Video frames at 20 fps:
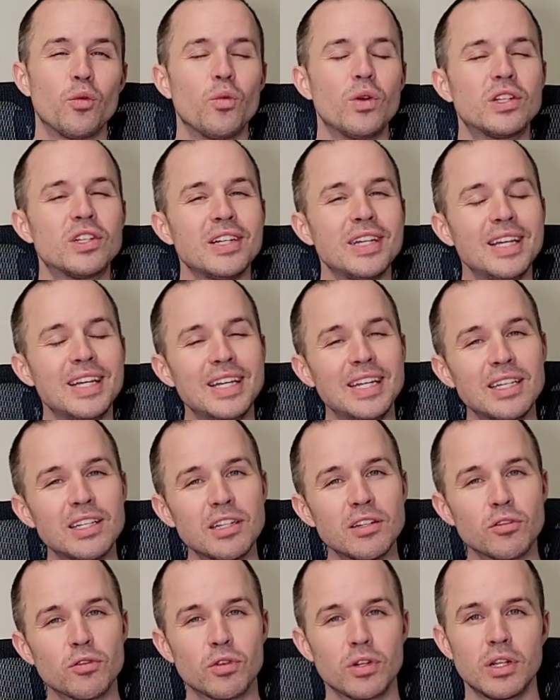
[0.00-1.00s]
which
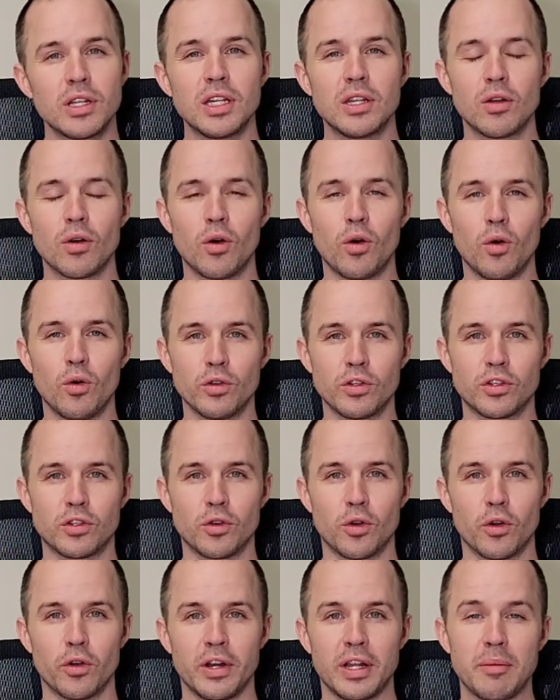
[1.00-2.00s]
isn't really the whole
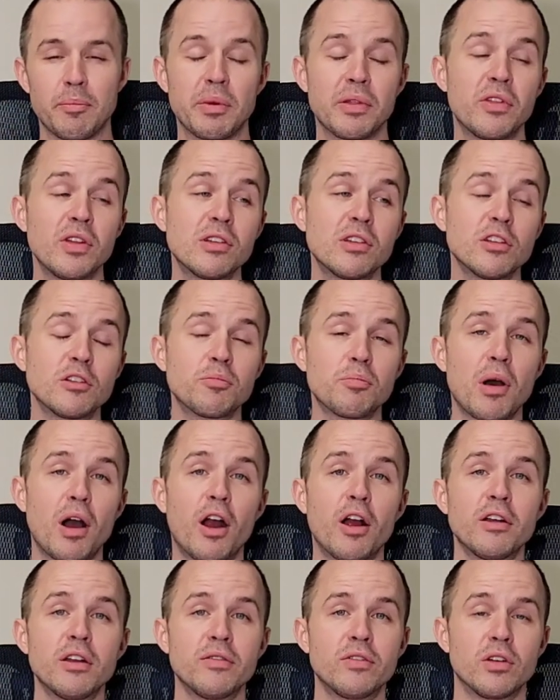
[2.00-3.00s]
story, but this is
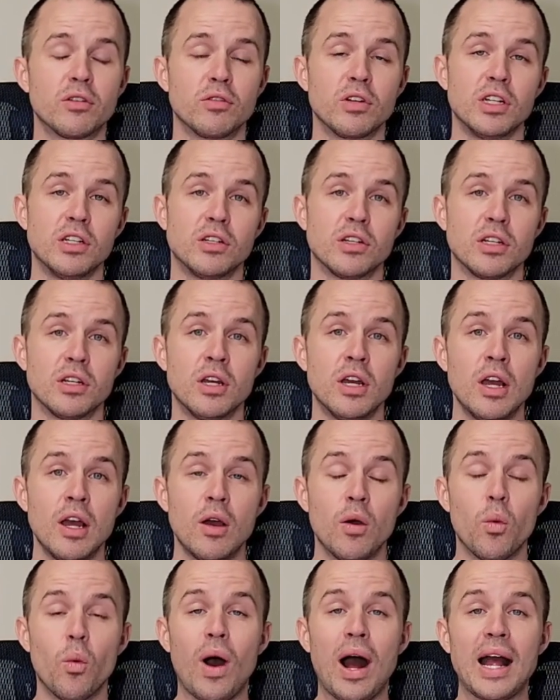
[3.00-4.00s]
part of the reason
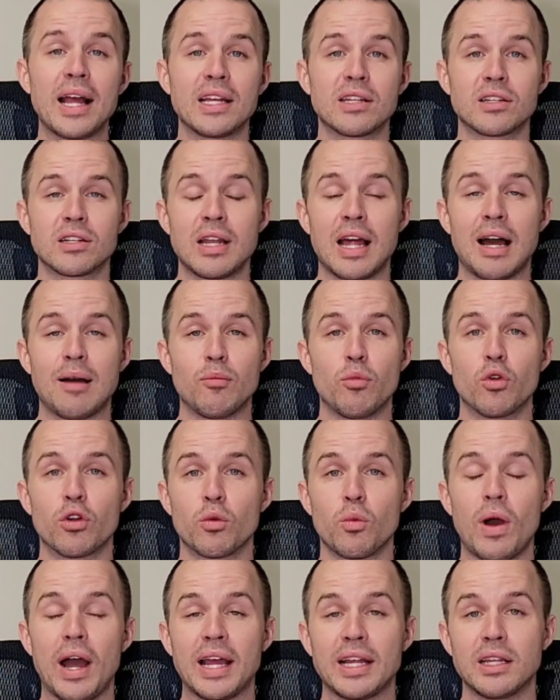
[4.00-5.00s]
why it's not
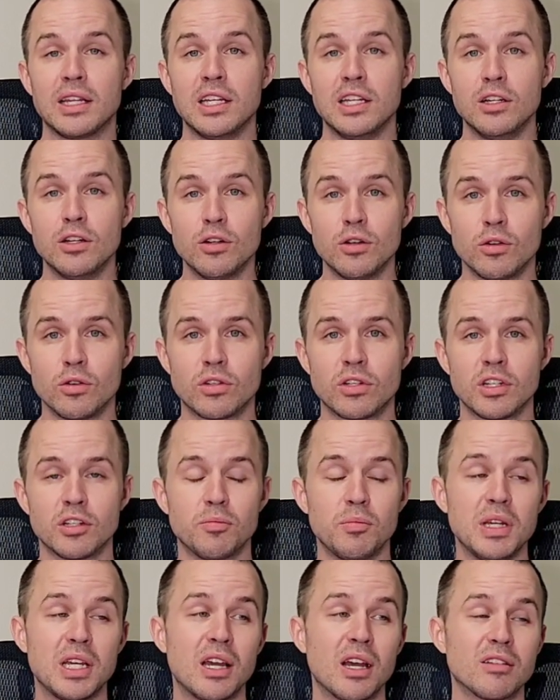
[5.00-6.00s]
more widely used,
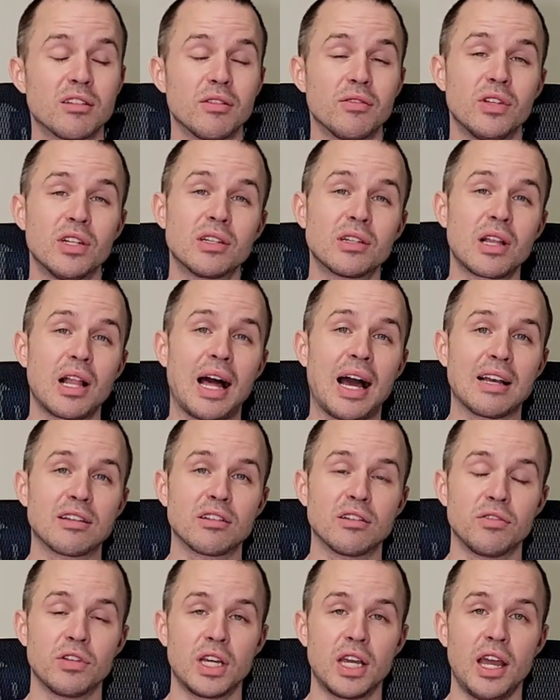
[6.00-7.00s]
is because of this
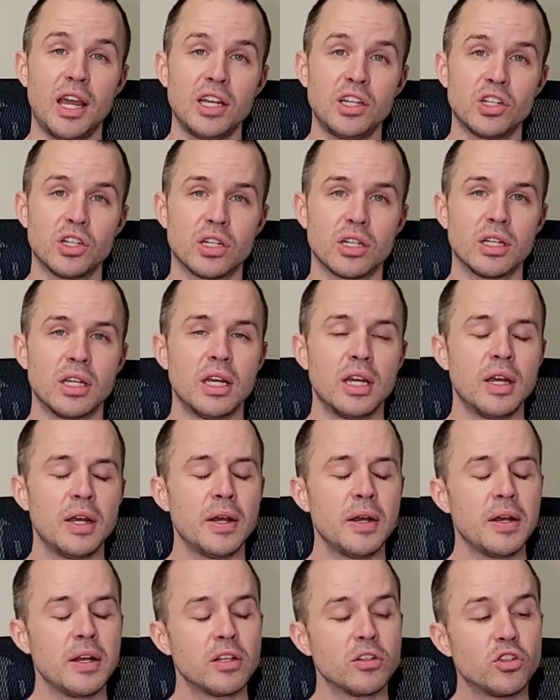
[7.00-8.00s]
classification.
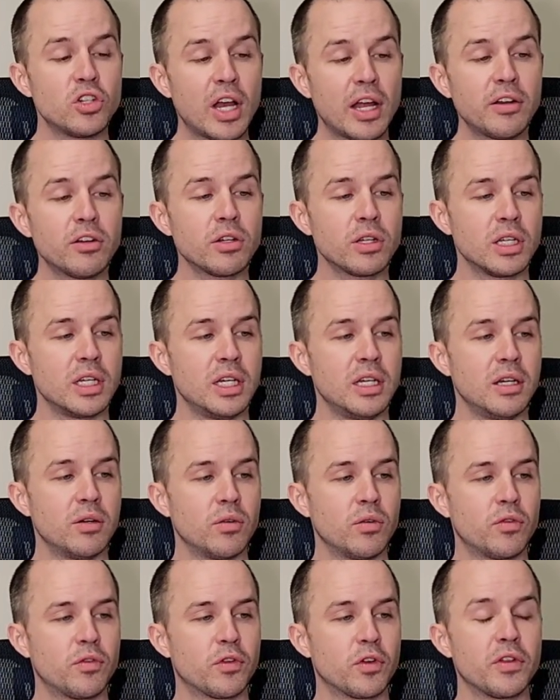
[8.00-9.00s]

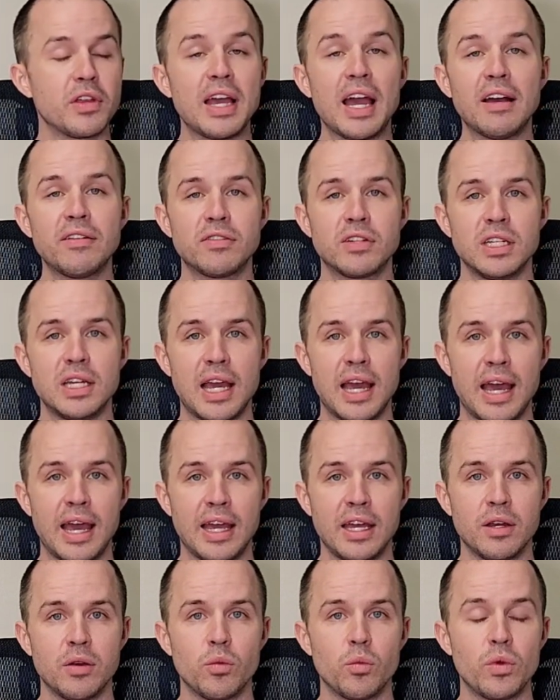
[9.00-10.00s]
Generally, for the
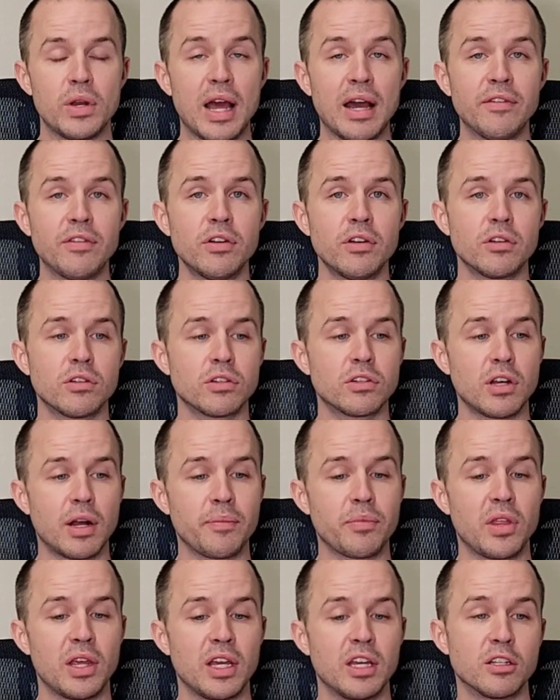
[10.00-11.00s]
FDA, whenever
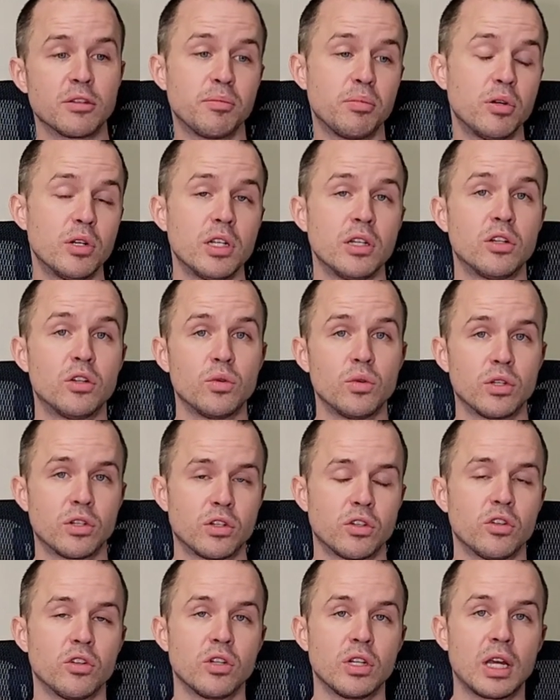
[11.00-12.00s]
something is put into a
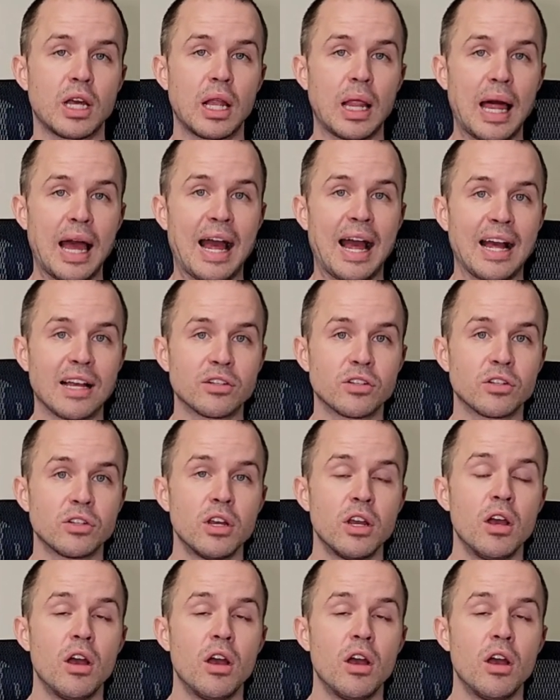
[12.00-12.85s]
certain class,